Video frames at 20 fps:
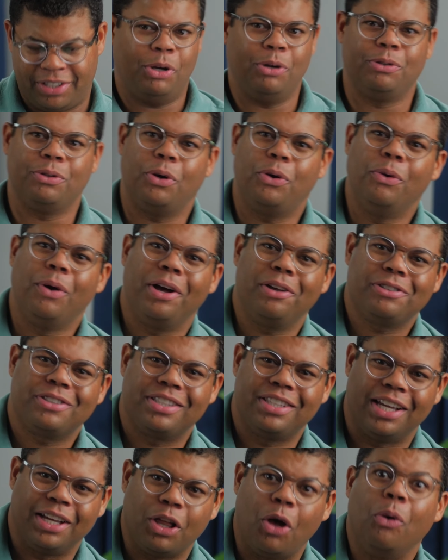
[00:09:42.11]
Who else?
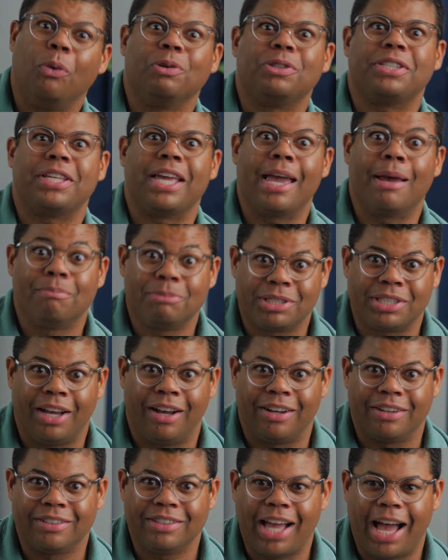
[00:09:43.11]
Samsung.